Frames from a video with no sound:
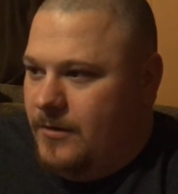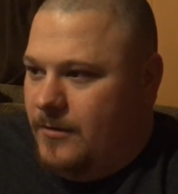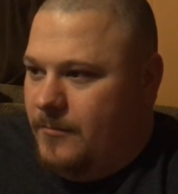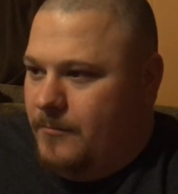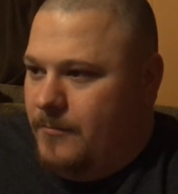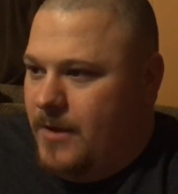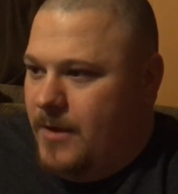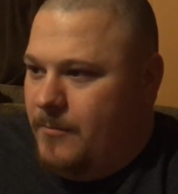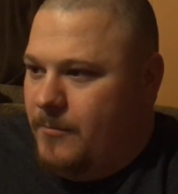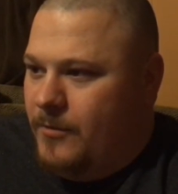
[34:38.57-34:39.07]

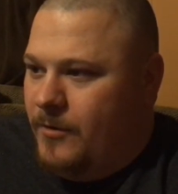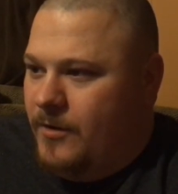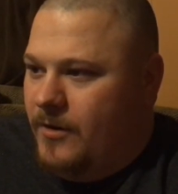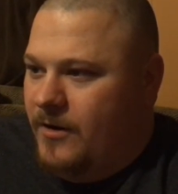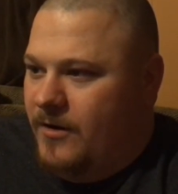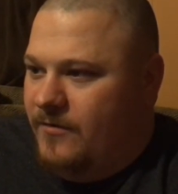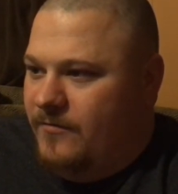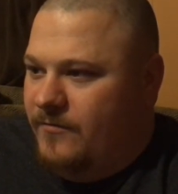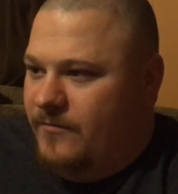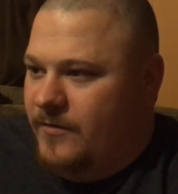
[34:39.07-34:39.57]
Member
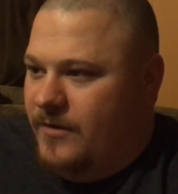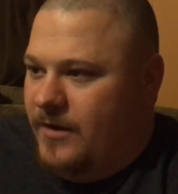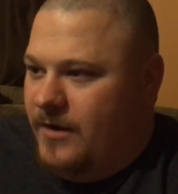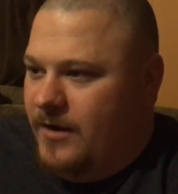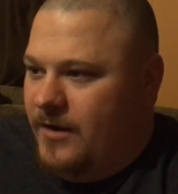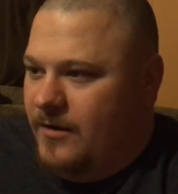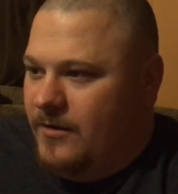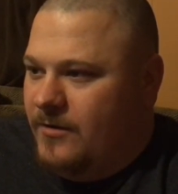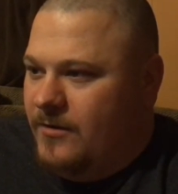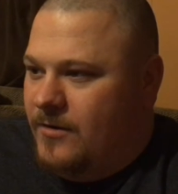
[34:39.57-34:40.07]
of
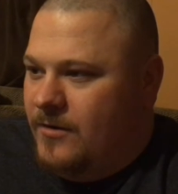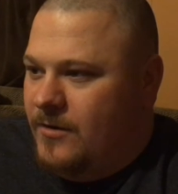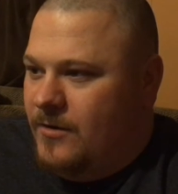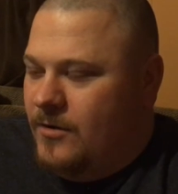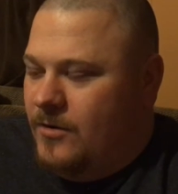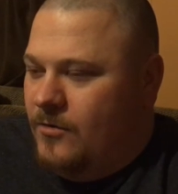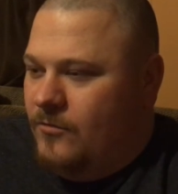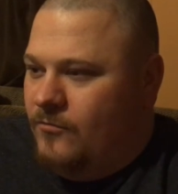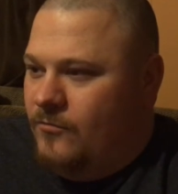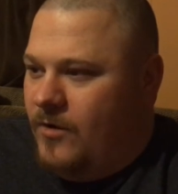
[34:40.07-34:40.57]

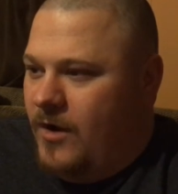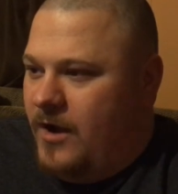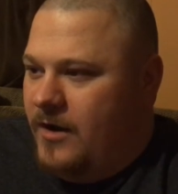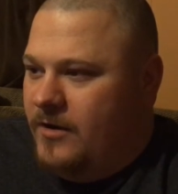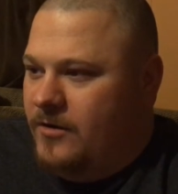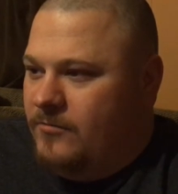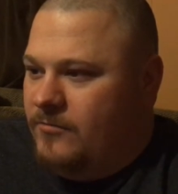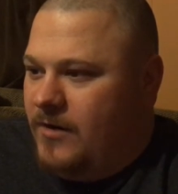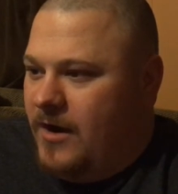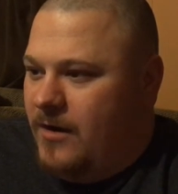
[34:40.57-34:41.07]

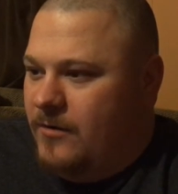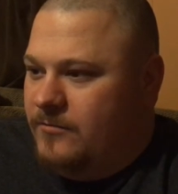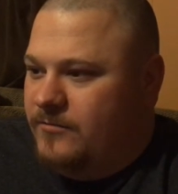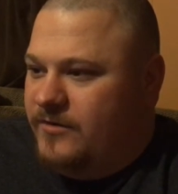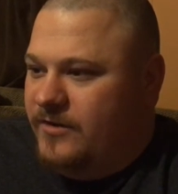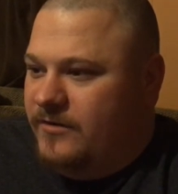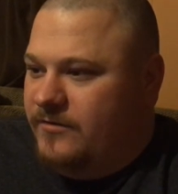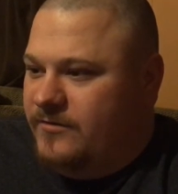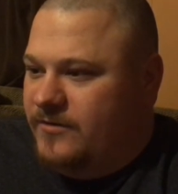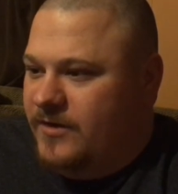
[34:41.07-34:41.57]
Ronda
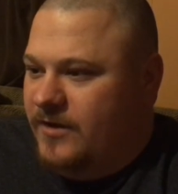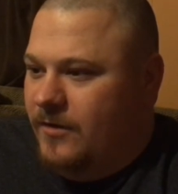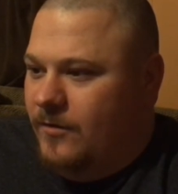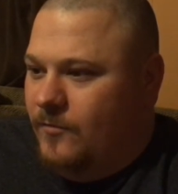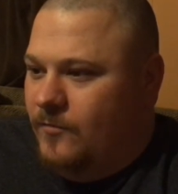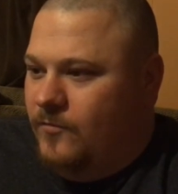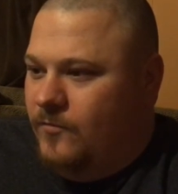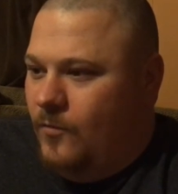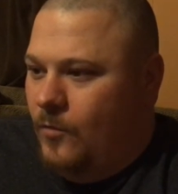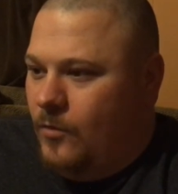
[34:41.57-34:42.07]
Rousey's
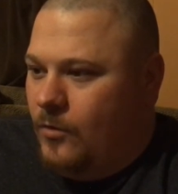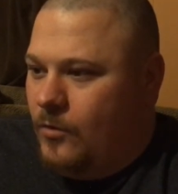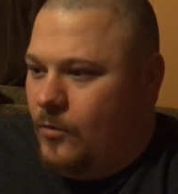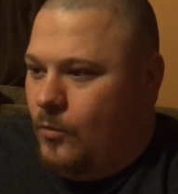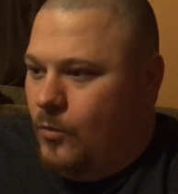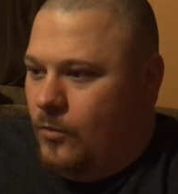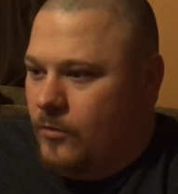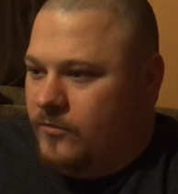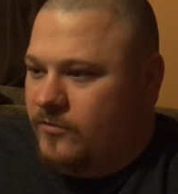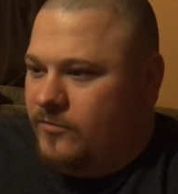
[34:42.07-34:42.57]
little 4
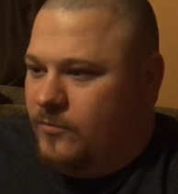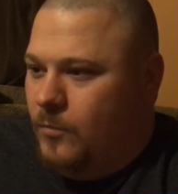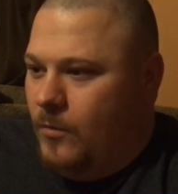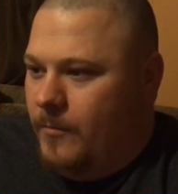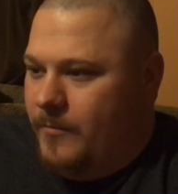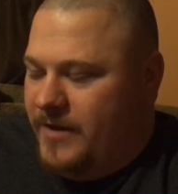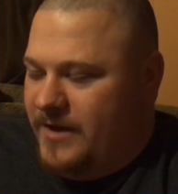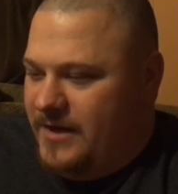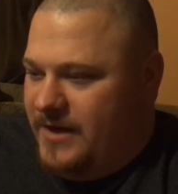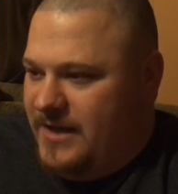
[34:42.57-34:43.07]

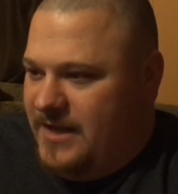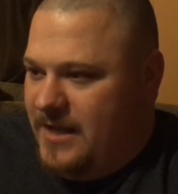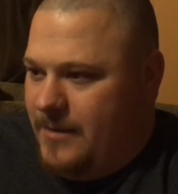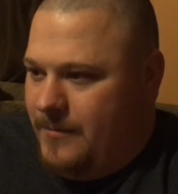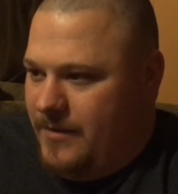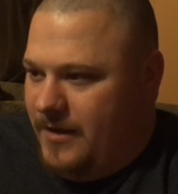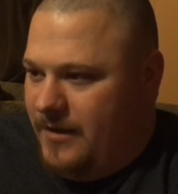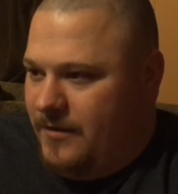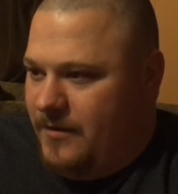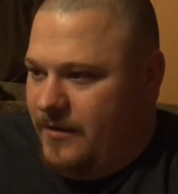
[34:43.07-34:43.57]
horsewoman
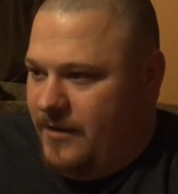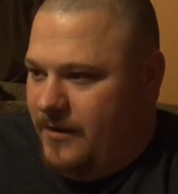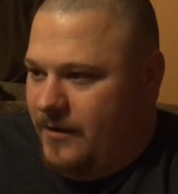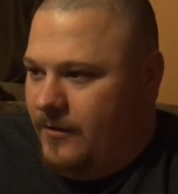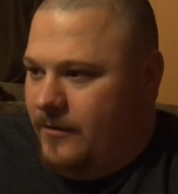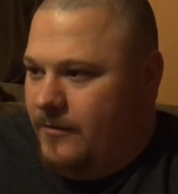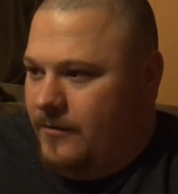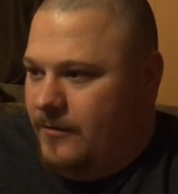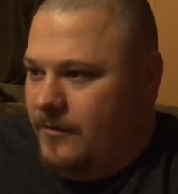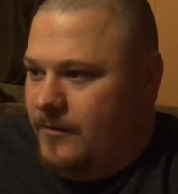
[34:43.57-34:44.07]
gimmick
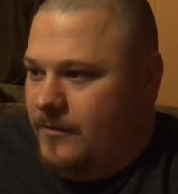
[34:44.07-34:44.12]
there.